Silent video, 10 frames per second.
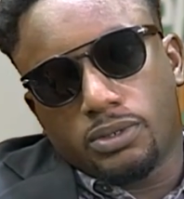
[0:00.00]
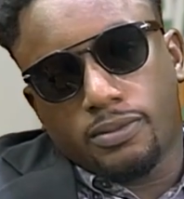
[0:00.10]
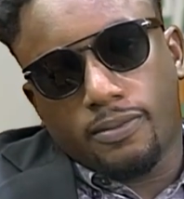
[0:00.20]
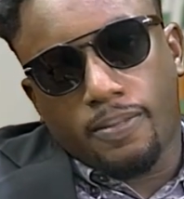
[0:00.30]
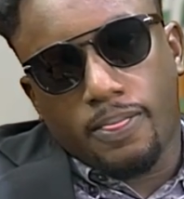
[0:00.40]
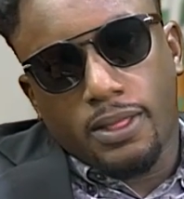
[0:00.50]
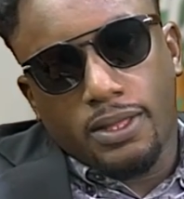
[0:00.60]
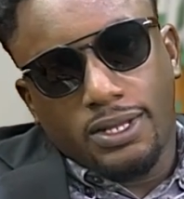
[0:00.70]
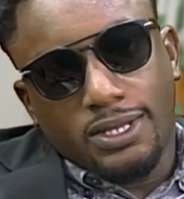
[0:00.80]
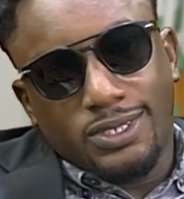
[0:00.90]
Mm.
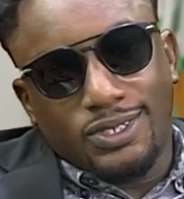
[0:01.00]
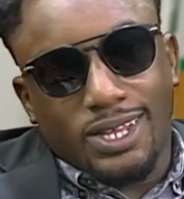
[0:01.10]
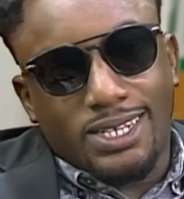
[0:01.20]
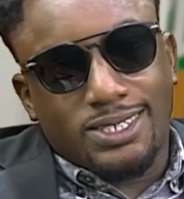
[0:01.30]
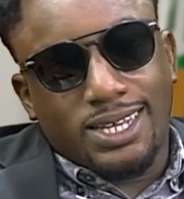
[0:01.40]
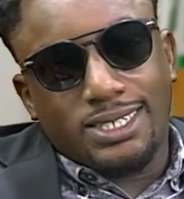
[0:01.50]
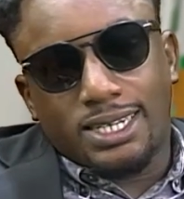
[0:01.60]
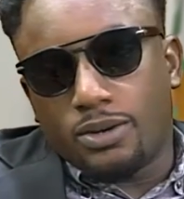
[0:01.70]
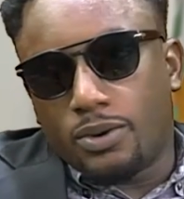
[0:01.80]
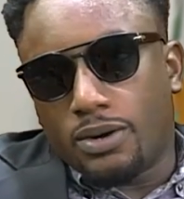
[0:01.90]
So that's that's
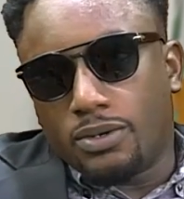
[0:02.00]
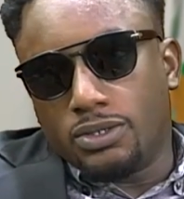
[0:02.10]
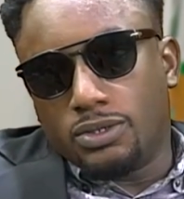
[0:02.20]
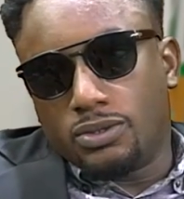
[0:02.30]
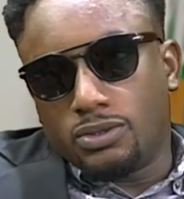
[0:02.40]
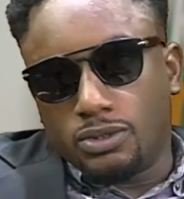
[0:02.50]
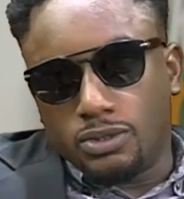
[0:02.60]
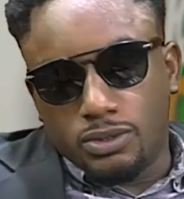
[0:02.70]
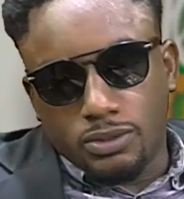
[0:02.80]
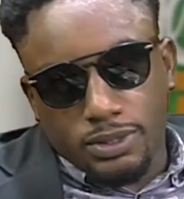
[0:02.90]
kind of what I want to do, you know.